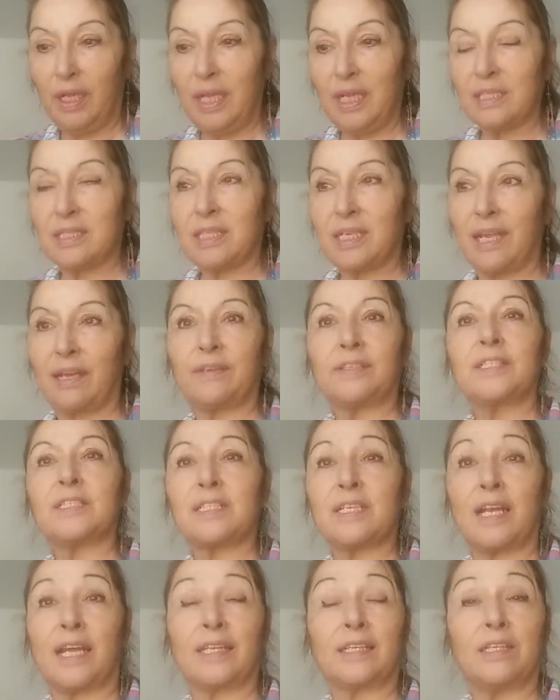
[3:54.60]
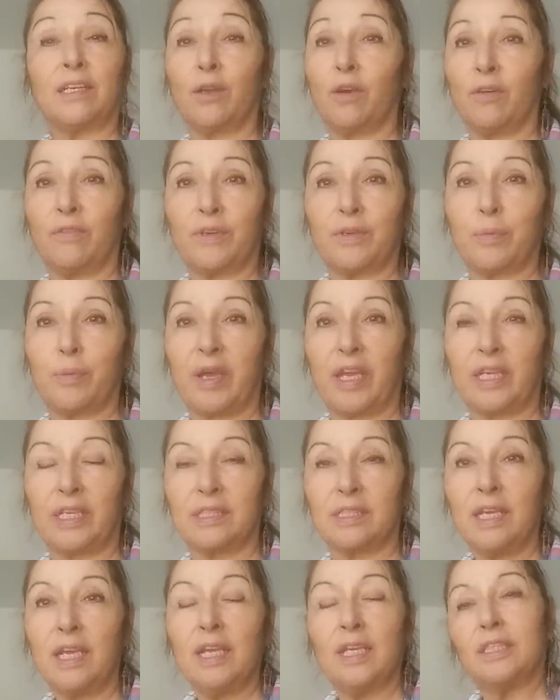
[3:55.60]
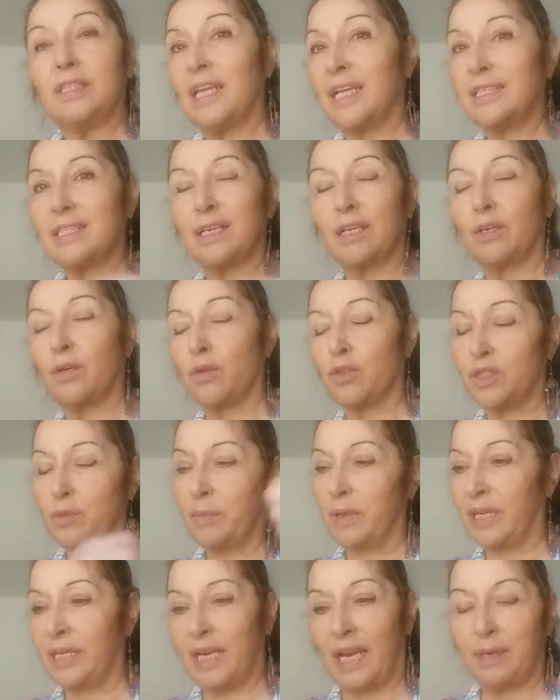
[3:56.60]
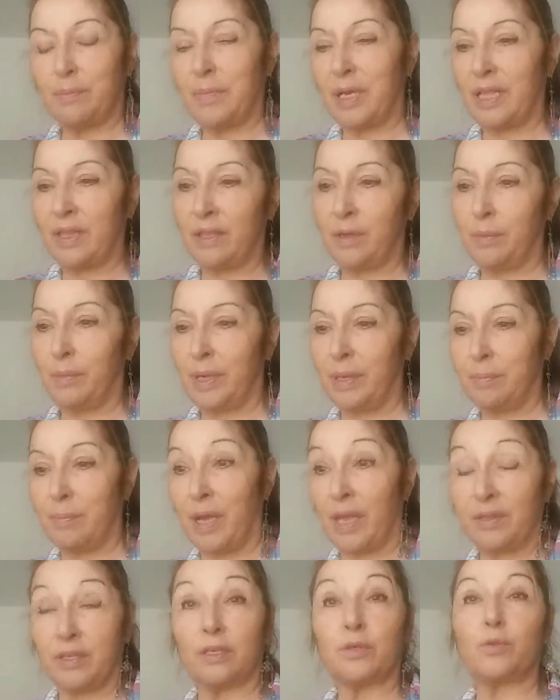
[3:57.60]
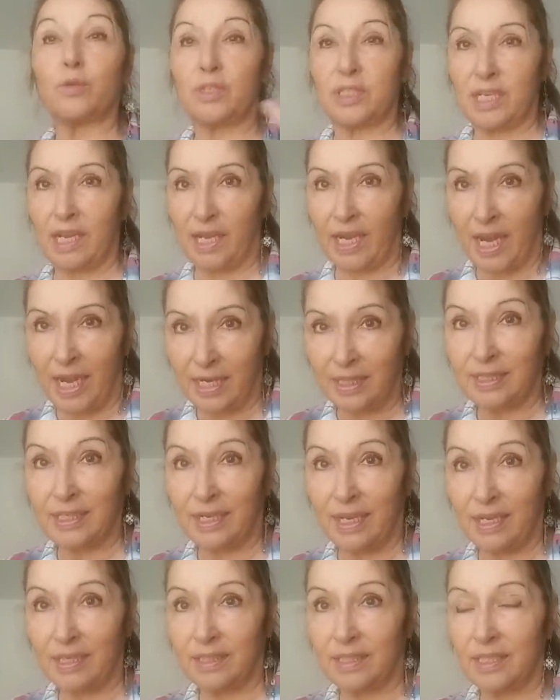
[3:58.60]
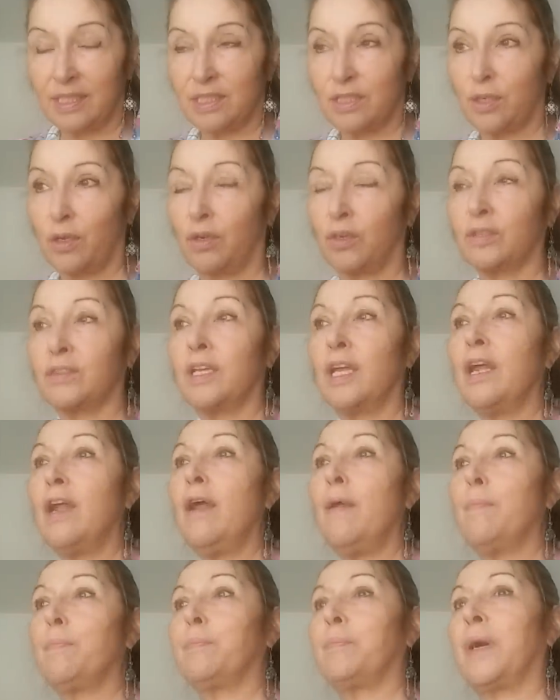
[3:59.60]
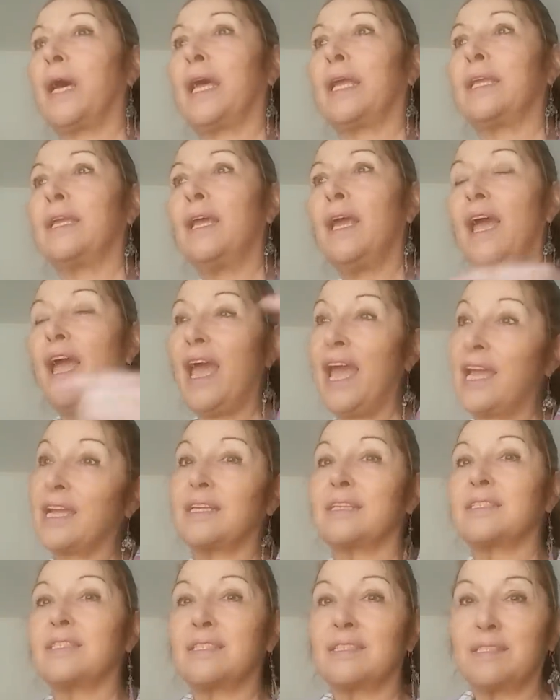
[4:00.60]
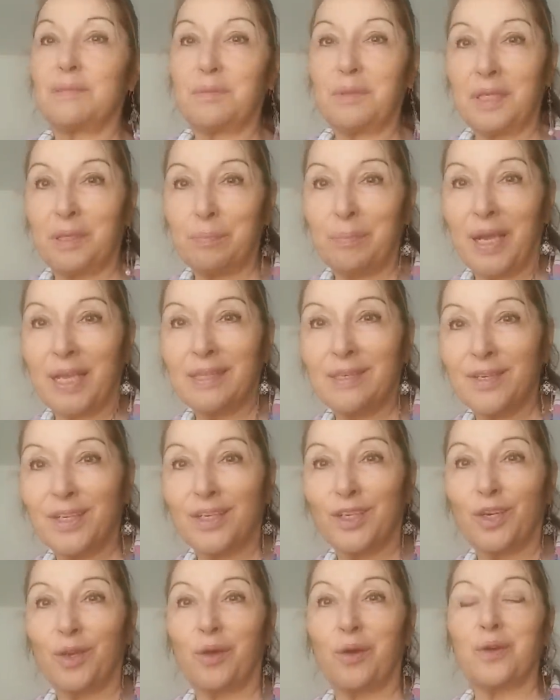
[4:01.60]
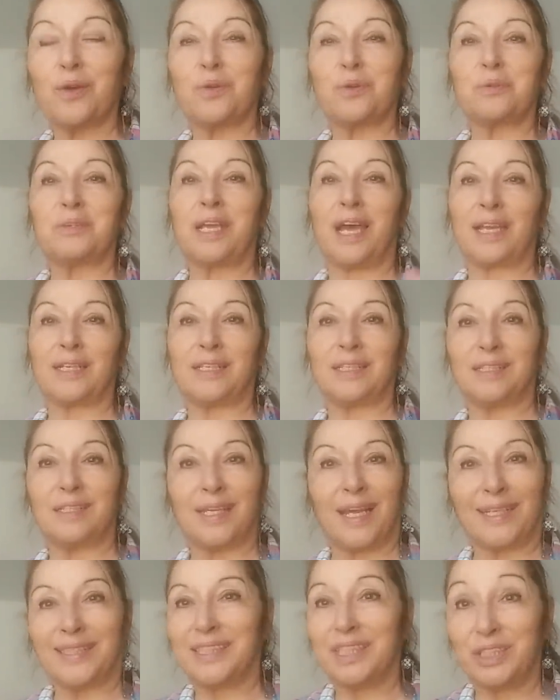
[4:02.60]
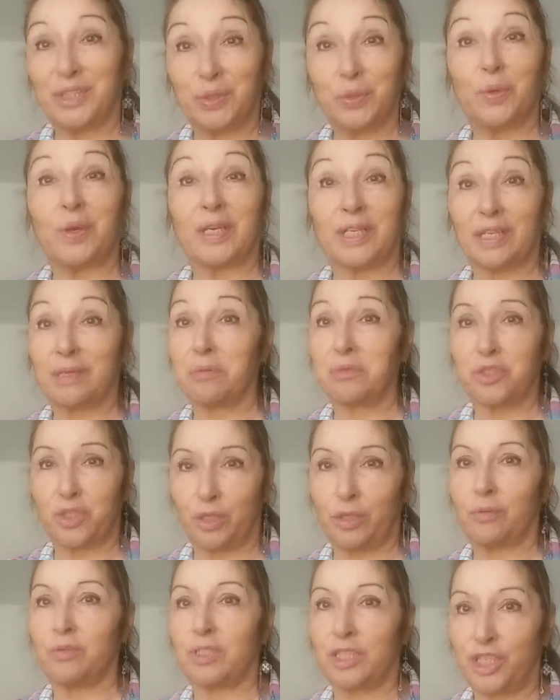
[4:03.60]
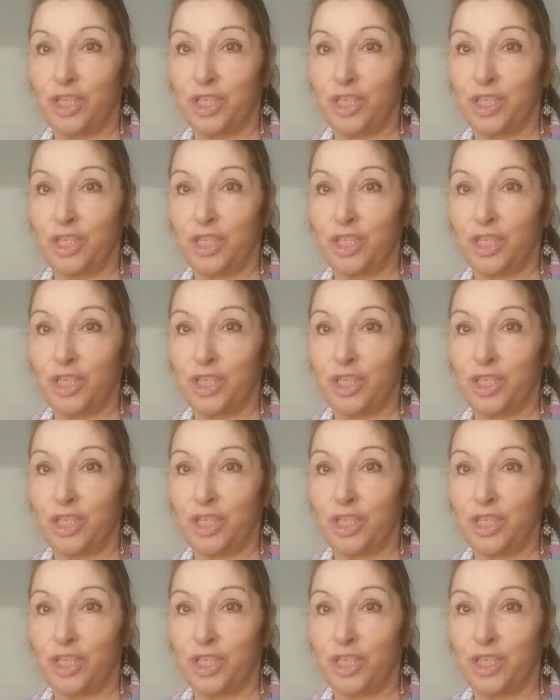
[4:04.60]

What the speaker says: is slightly overweight. That includes my grandmother, my mother, who is 88 years old, my ex-mother-in-law, who died at 92, and she was